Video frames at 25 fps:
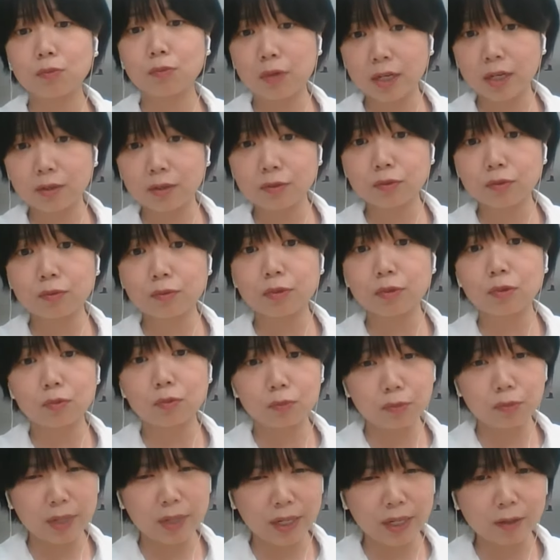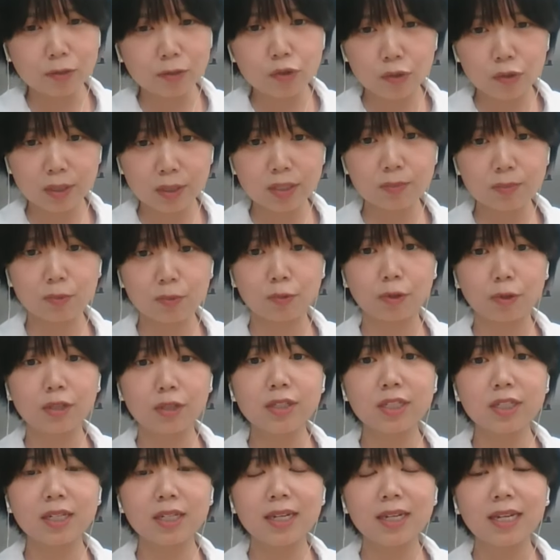rail
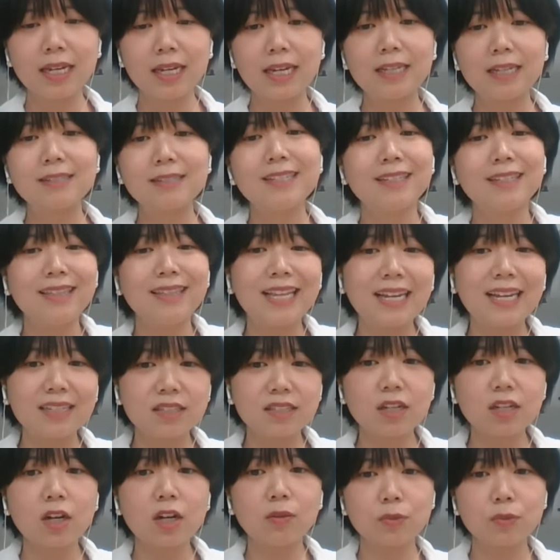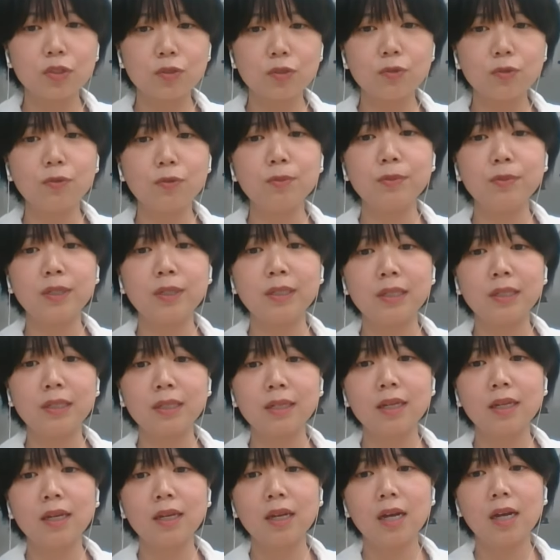transport is a less
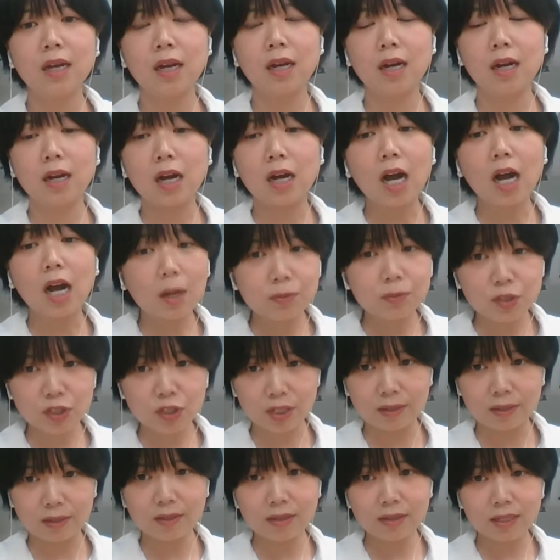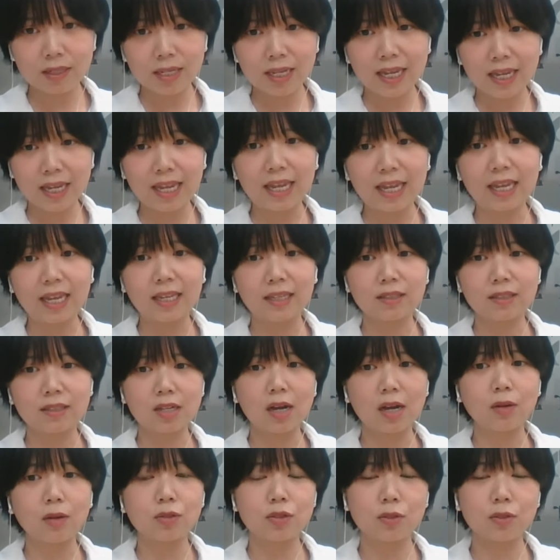consuming option and
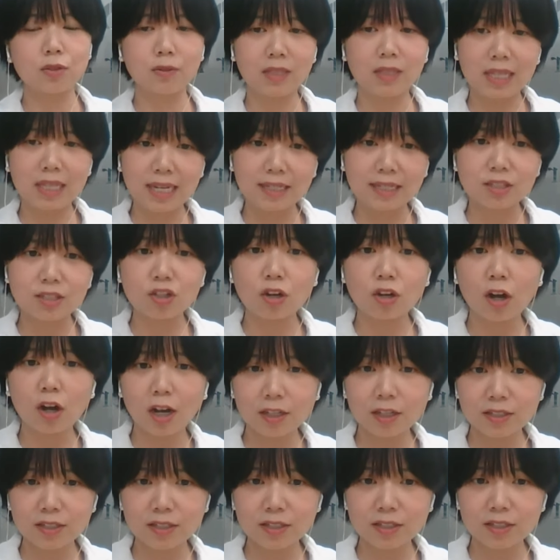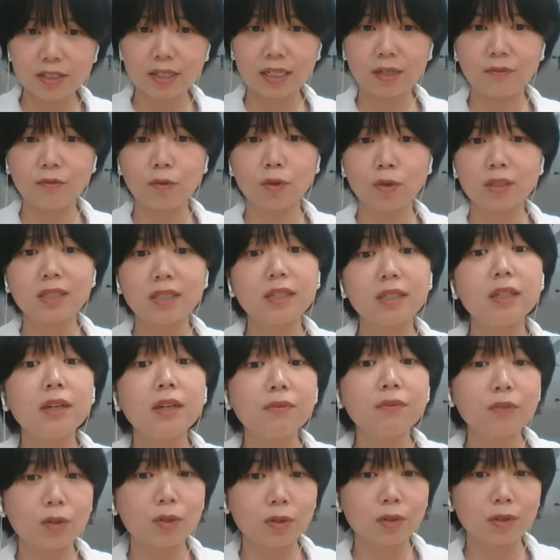also less costly for
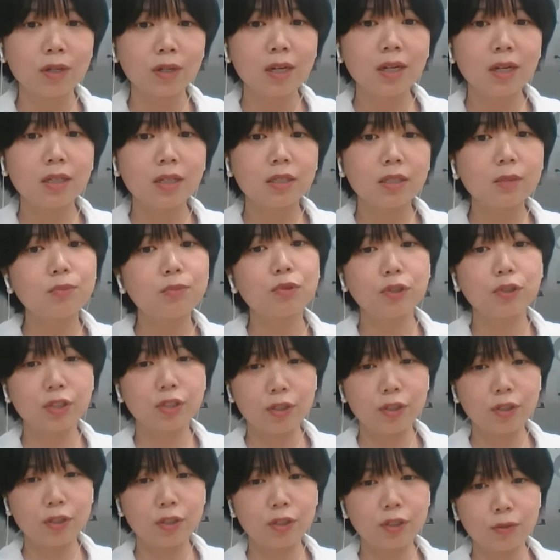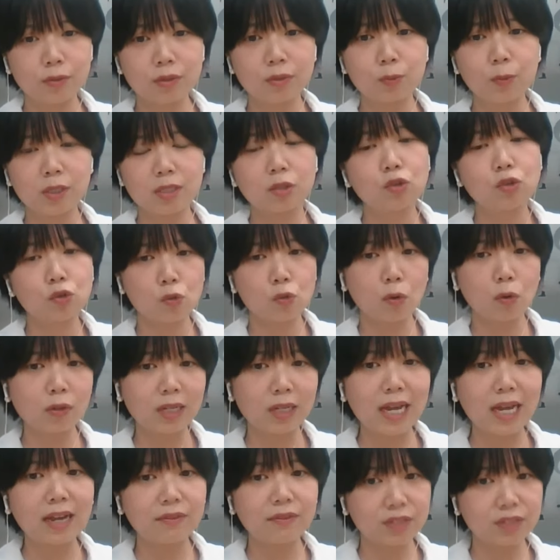deliver the produce with a short
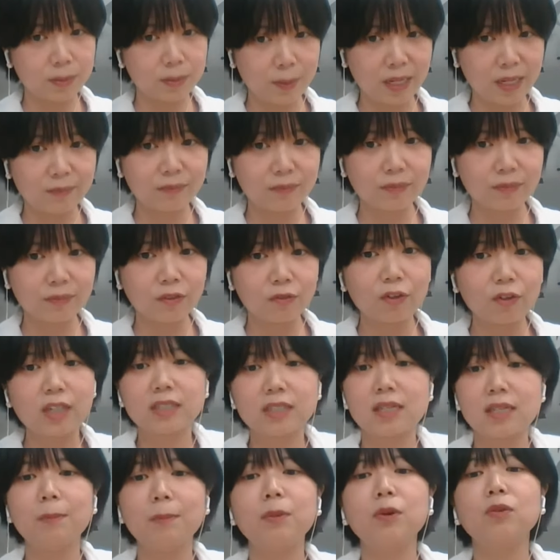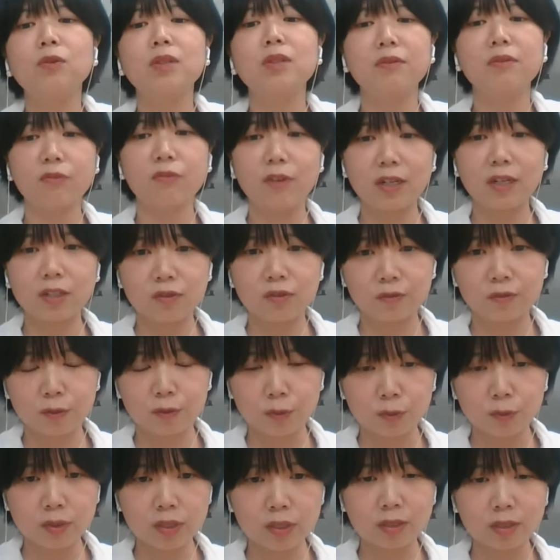lifespan, for example, the fresh
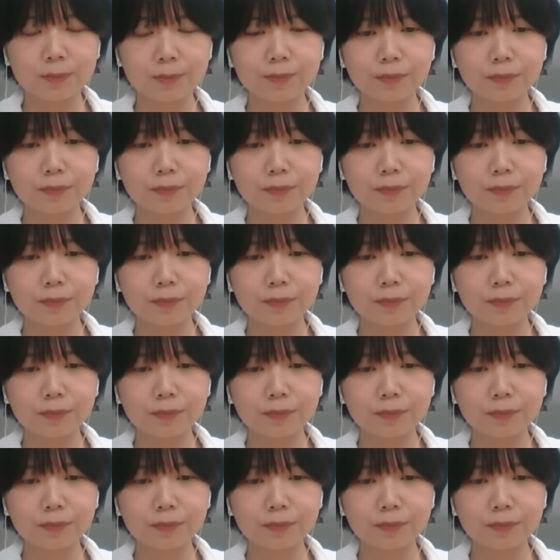fruit.